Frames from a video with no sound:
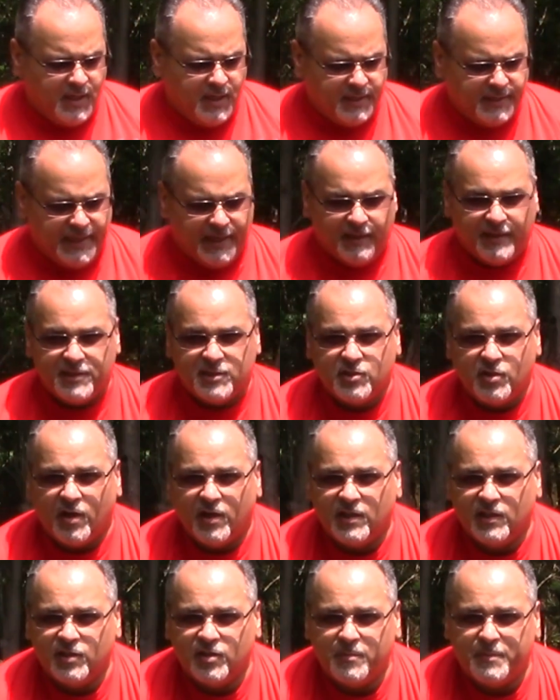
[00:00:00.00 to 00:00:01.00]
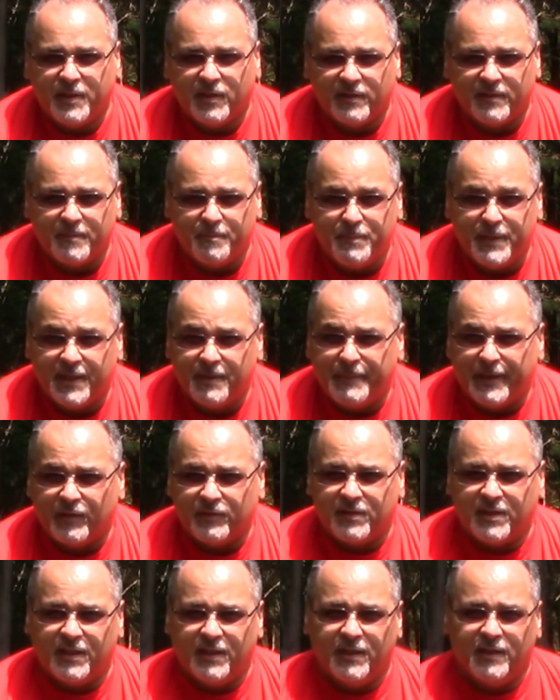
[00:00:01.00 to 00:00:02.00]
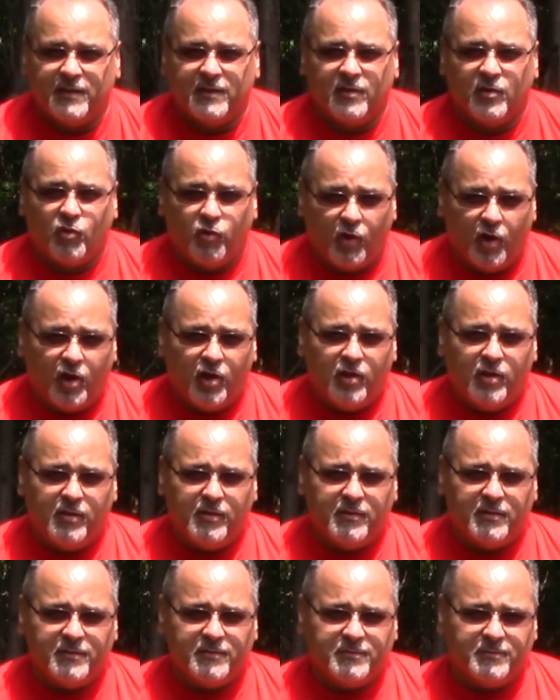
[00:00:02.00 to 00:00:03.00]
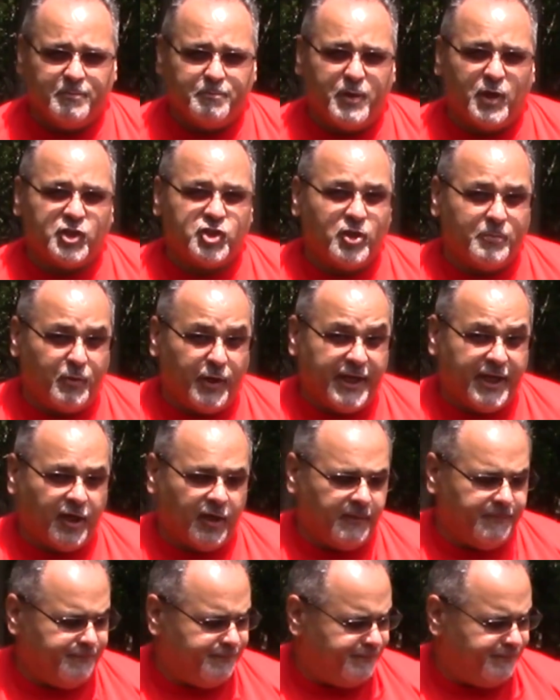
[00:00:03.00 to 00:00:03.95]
Now let's talk a little bit about the Kral Puncher Breaker.